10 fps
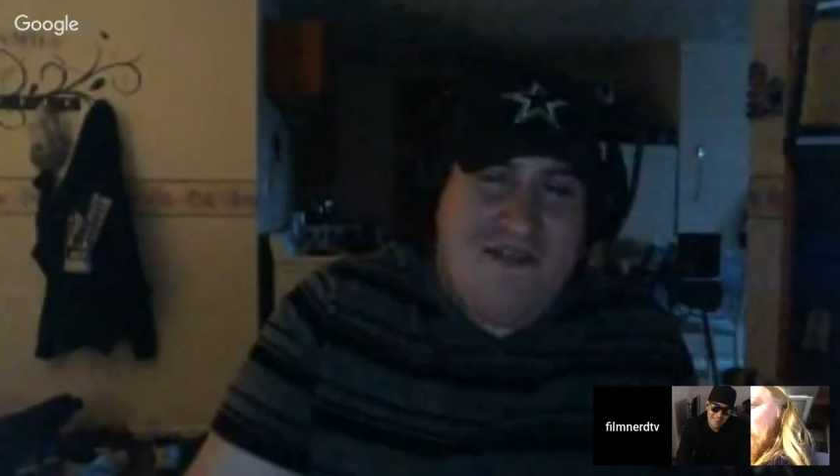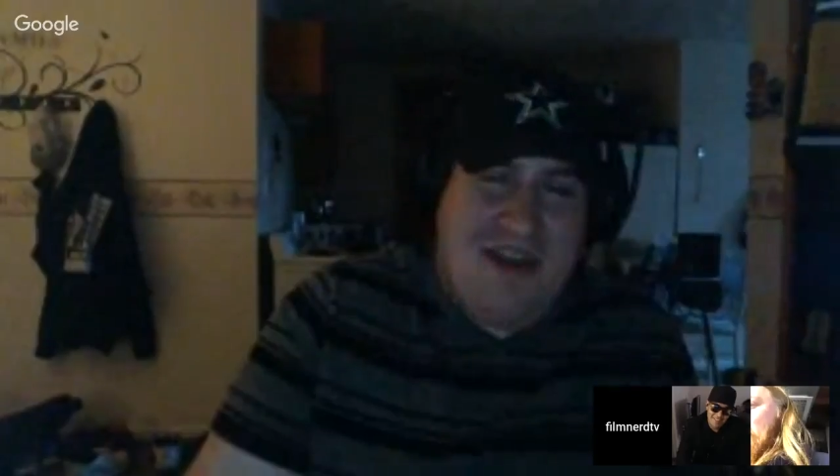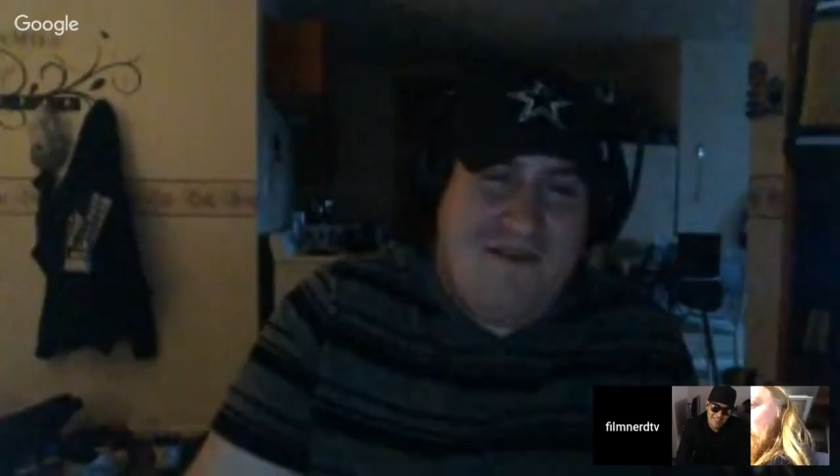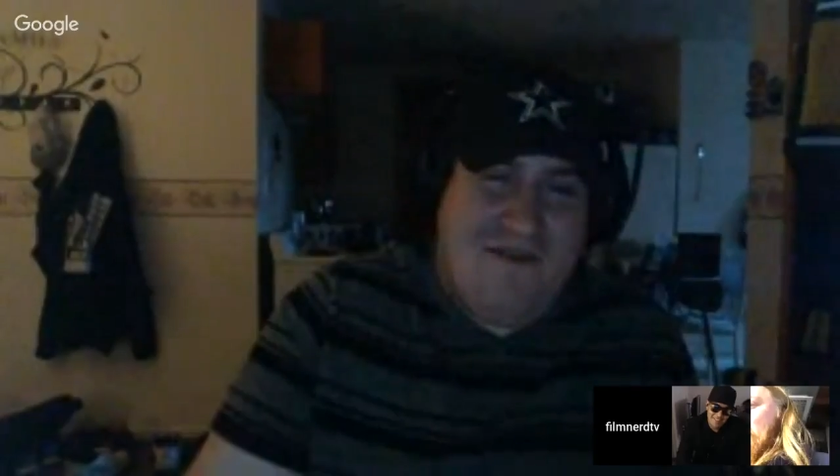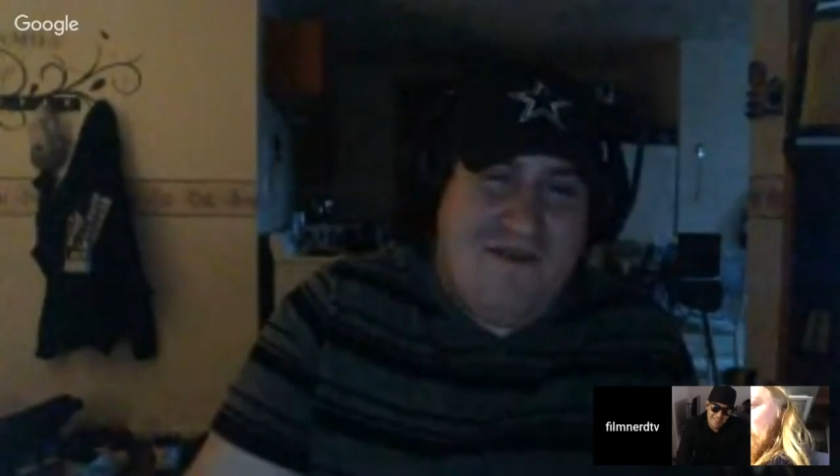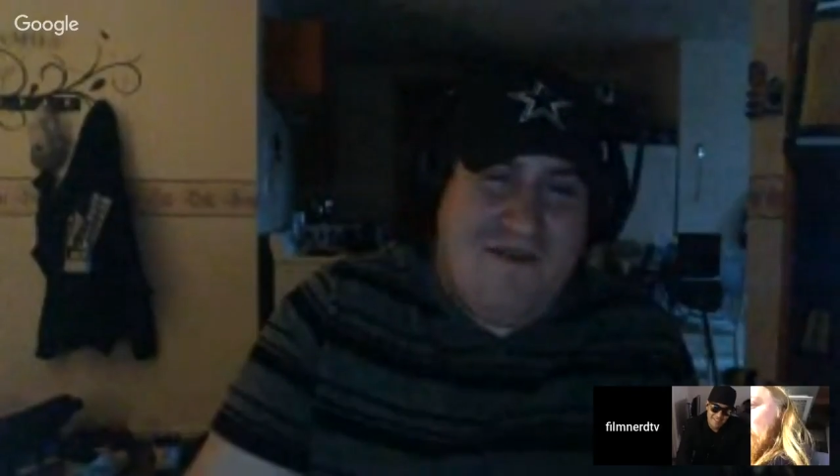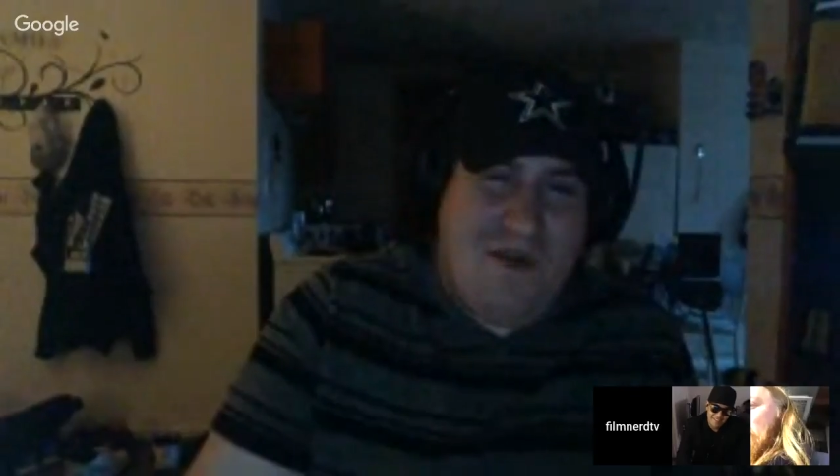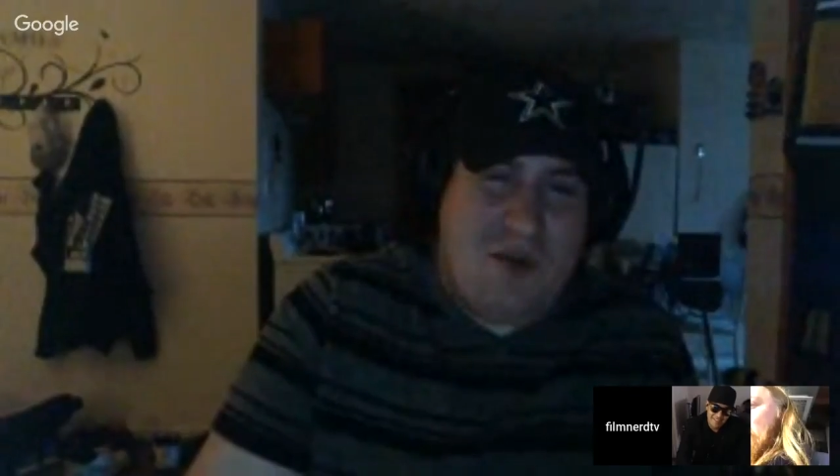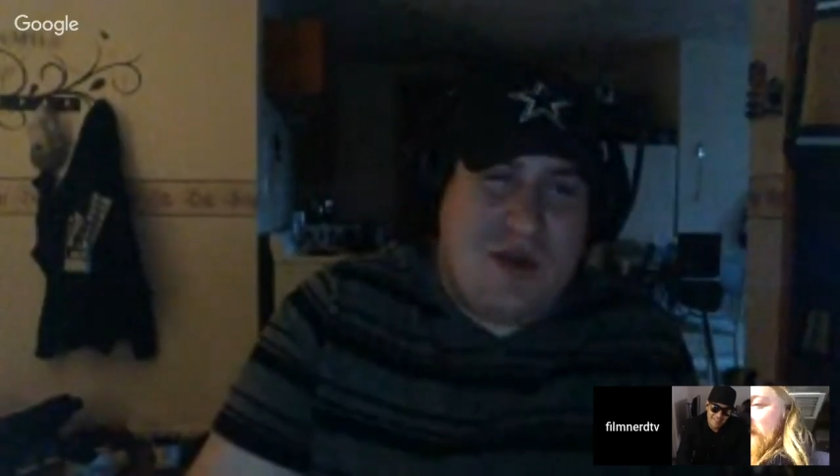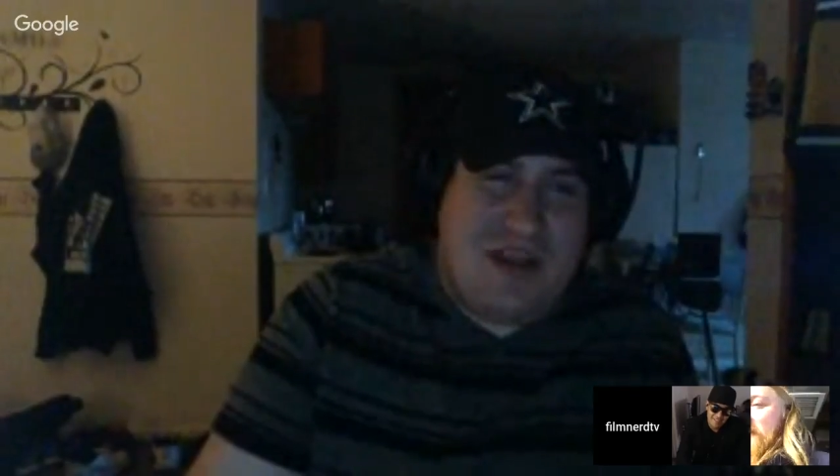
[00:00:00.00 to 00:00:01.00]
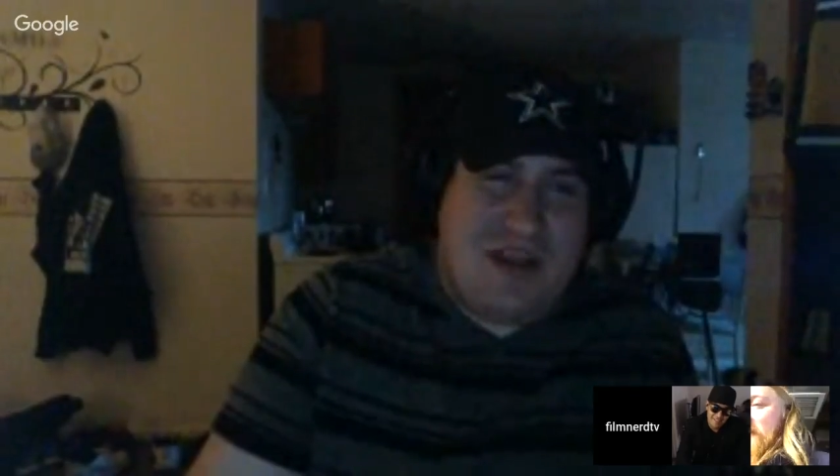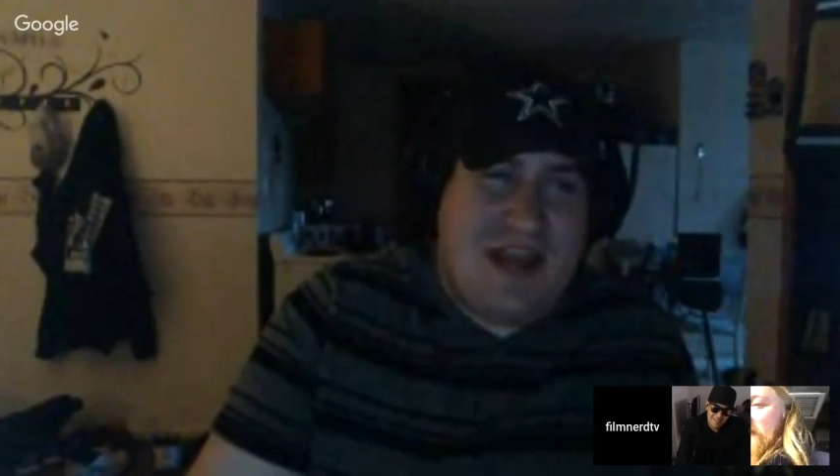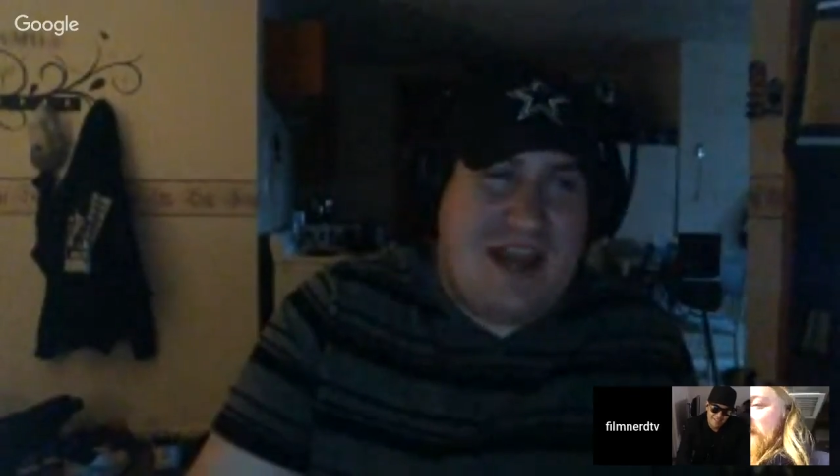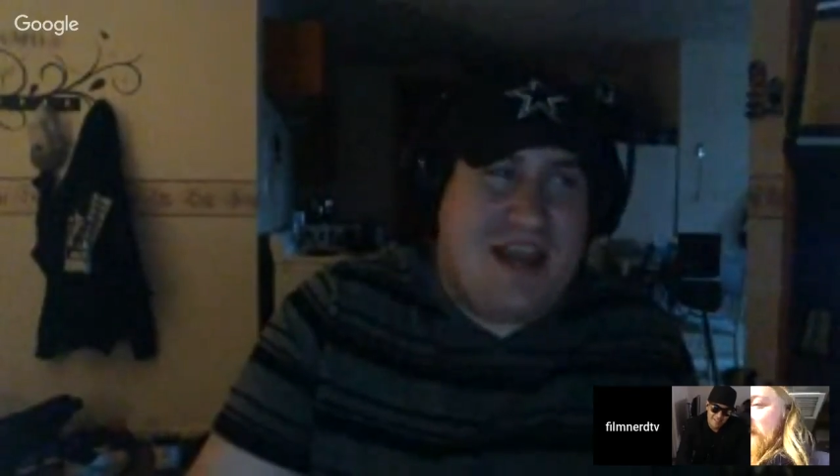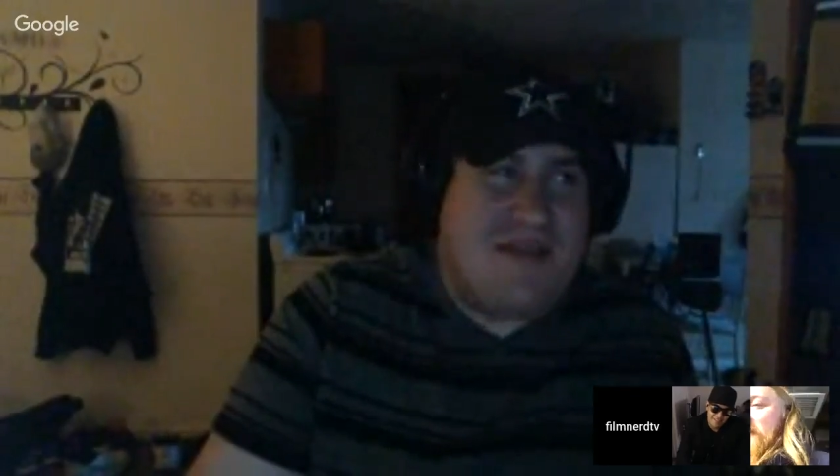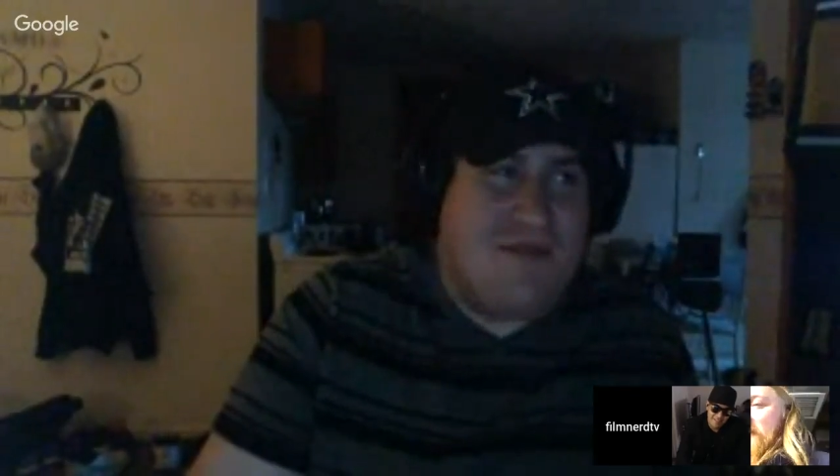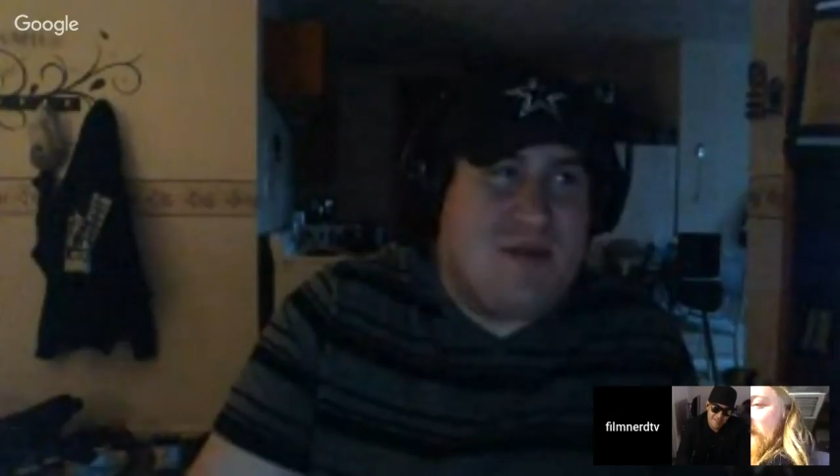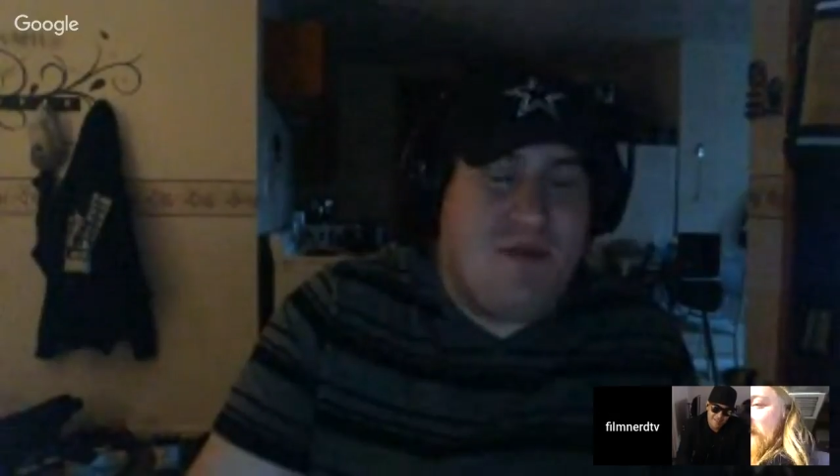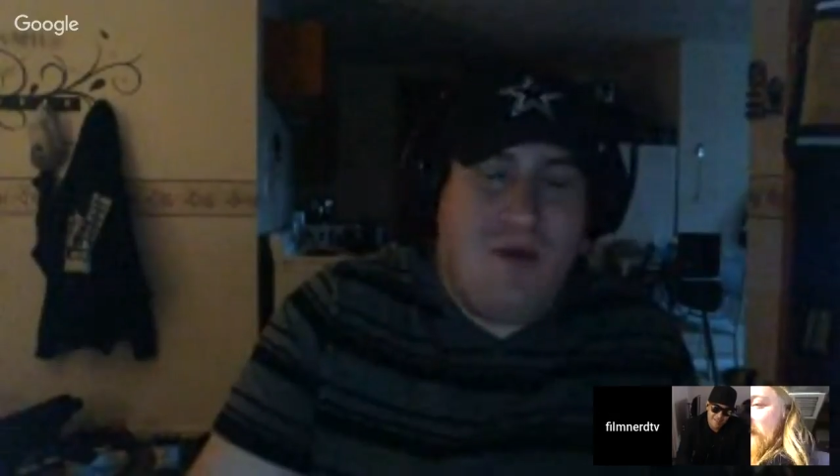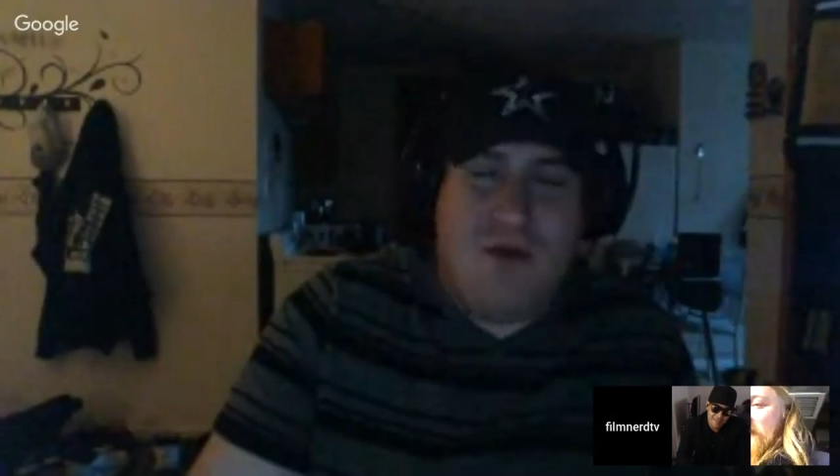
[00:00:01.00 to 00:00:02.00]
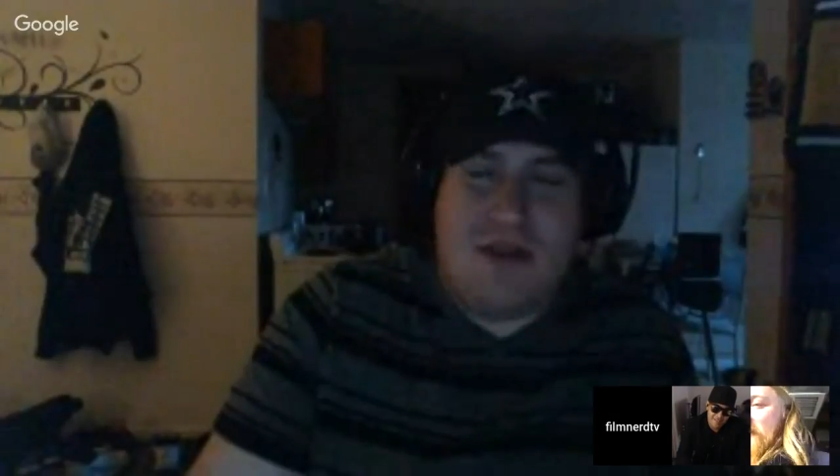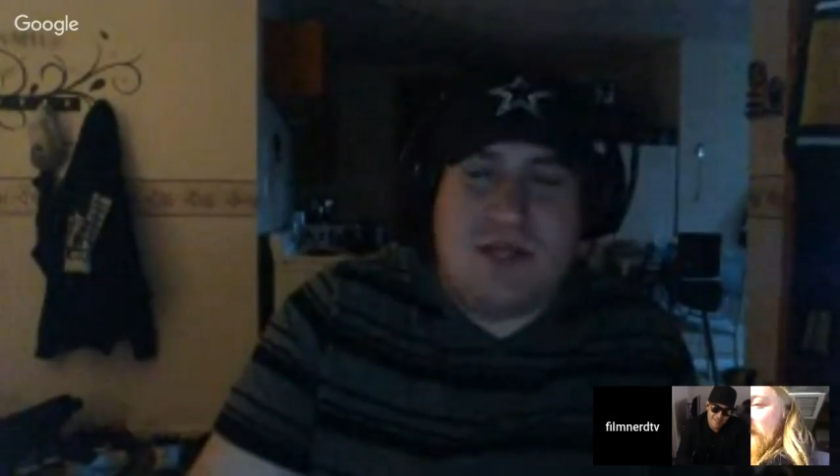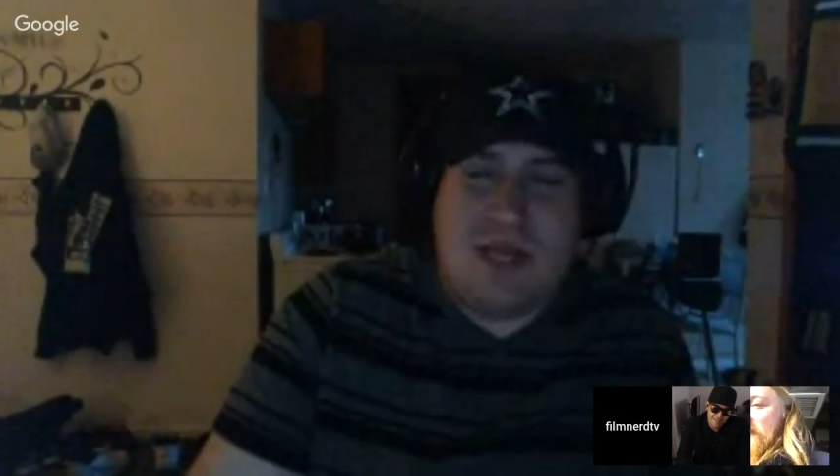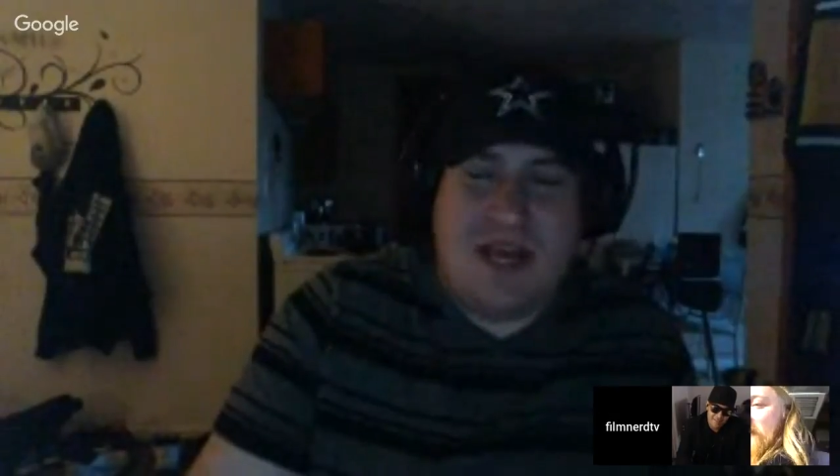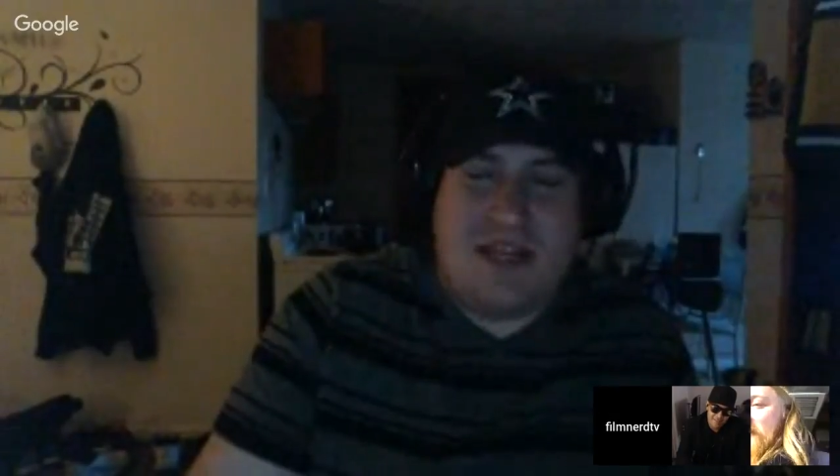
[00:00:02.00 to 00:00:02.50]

after that first one, I think I had 3 points